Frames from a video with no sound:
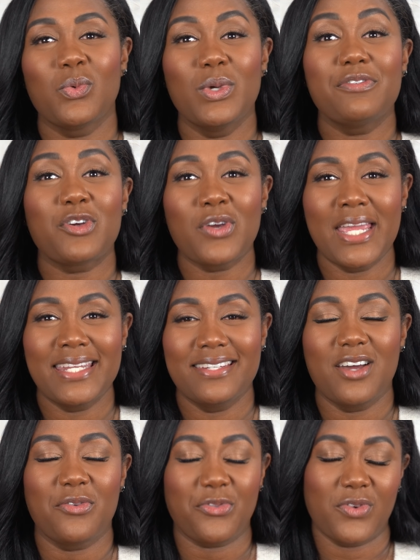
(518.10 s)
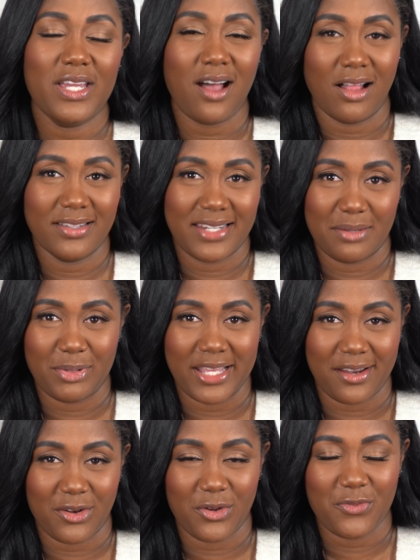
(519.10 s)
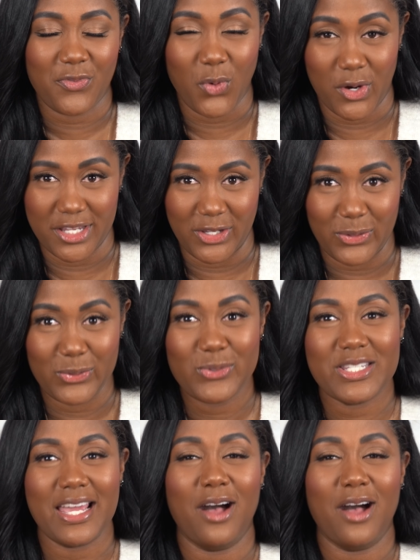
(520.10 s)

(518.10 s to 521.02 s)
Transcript: We've created a free holiday planner for you to